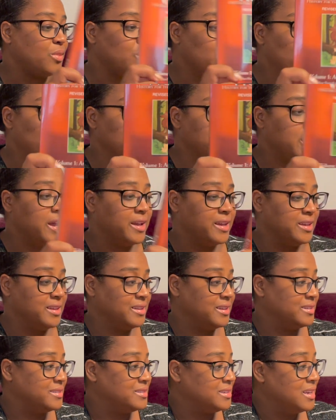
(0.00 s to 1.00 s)
We're liking
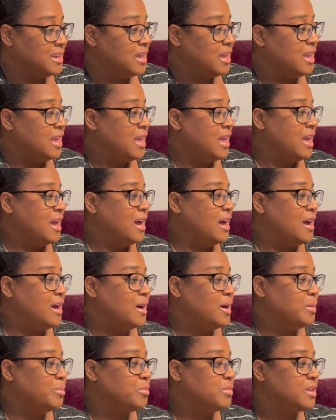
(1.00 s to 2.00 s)
this.
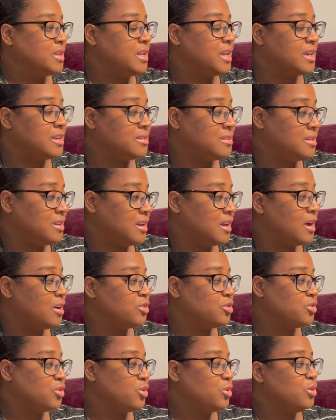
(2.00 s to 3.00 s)
Um, the next thing I'll
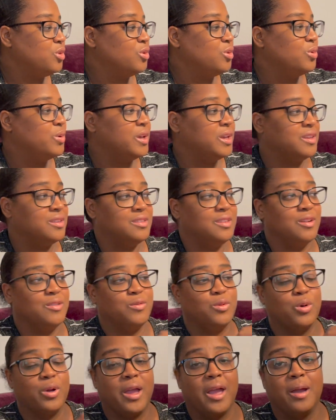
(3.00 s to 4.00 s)
show you is their
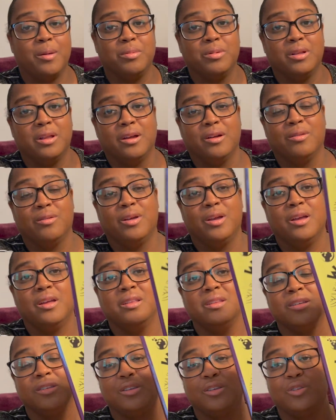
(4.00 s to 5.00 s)
vocabulary.
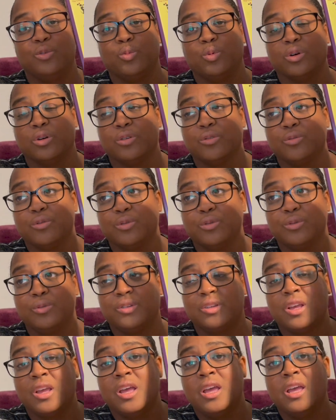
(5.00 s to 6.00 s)
This is word
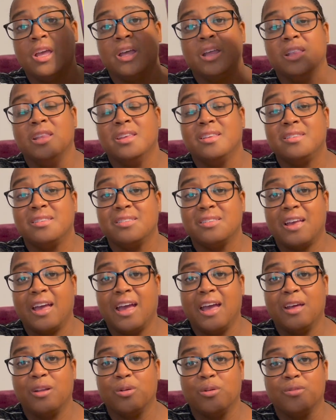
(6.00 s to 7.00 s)
roots. This is an
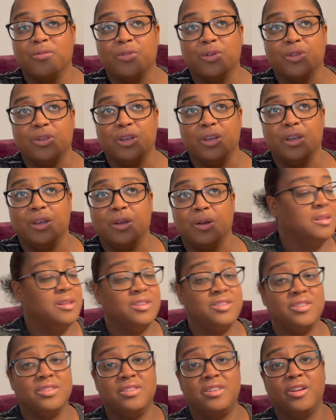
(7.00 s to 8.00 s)
add-on for the year.
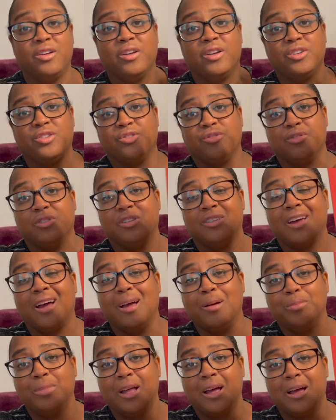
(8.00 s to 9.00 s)
This is their history
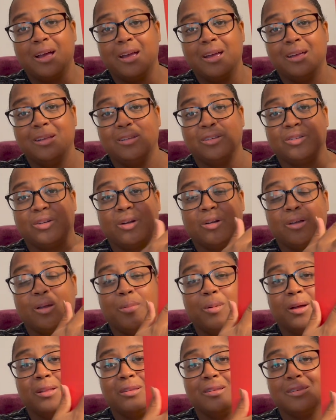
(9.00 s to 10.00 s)
timeline. Sorry
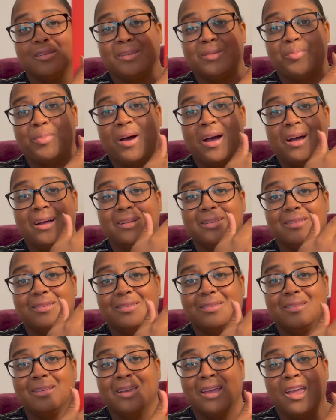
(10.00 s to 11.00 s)
about the
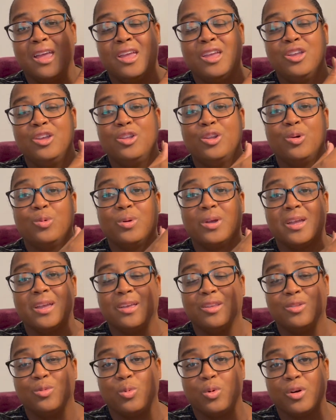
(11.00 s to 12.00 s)
spots. You know when
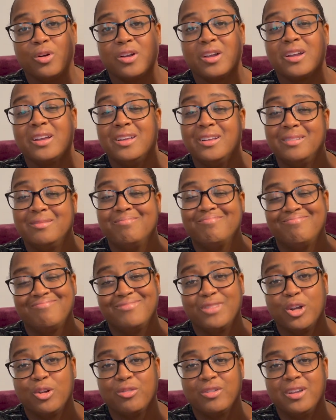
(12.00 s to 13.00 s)
kids work in
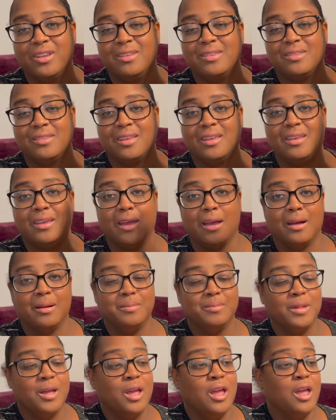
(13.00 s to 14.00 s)
Greece? Yeah.
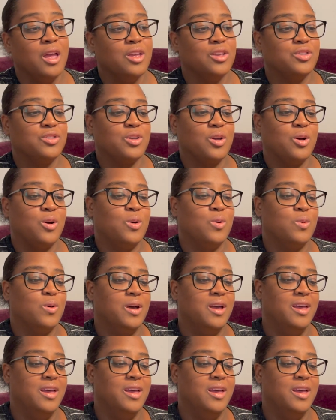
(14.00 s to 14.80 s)
So